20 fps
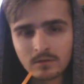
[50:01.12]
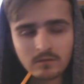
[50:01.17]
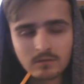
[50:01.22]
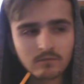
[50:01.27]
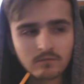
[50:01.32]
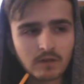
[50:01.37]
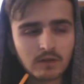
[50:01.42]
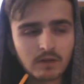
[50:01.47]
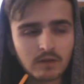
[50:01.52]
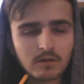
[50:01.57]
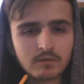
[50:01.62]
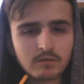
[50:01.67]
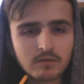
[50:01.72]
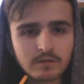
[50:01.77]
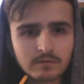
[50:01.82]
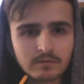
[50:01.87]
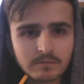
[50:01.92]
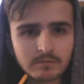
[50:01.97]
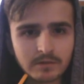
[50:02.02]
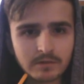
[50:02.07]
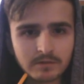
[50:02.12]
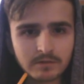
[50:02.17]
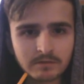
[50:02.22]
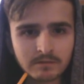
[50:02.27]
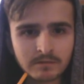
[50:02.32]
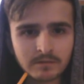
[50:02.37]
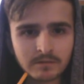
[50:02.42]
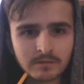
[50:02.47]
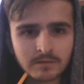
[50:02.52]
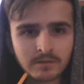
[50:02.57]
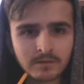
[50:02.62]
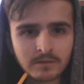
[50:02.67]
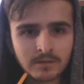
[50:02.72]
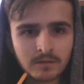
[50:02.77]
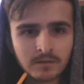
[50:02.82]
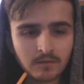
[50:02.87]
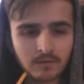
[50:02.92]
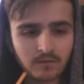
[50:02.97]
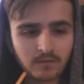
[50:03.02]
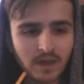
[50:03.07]
violence is not the
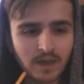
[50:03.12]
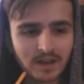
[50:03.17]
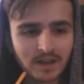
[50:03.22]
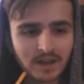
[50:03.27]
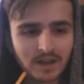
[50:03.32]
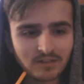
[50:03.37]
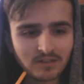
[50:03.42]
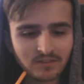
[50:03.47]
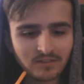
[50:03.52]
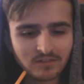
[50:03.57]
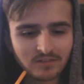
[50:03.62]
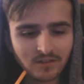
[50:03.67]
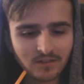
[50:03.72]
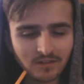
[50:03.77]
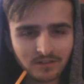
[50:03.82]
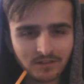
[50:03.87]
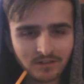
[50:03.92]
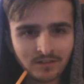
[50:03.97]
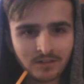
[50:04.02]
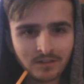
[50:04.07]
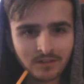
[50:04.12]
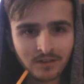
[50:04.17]
way for a young Jedi.